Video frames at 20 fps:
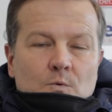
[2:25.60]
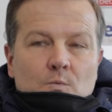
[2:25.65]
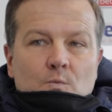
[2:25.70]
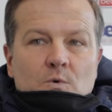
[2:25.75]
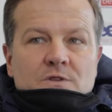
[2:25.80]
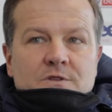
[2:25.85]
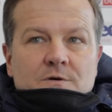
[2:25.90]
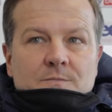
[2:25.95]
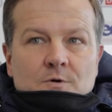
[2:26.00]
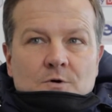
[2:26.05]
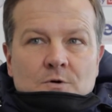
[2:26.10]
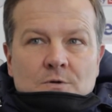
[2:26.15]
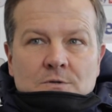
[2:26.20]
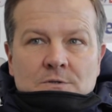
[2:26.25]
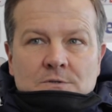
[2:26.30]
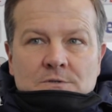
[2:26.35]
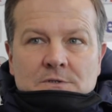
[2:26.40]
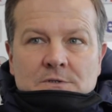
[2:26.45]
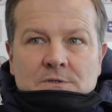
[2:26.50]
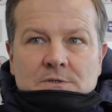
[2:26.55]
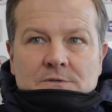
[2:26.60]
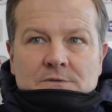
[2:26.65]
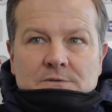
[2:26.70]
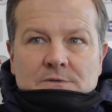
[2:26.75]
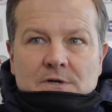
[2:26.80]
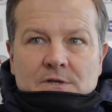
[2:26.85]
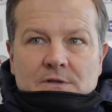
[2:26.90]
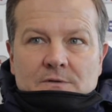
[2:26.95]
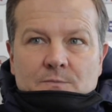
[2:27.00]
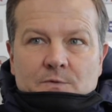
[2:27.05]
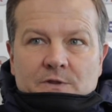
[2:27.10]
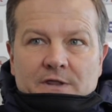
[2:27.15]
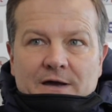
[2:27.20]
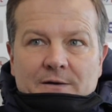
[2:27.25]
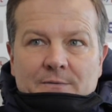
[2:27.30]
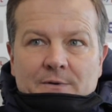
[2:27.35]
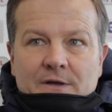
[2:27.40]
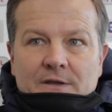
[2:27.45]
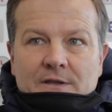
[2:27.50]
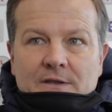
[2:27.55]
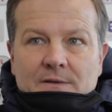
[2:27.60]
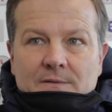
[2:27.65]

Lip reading: with the ball rather than without it.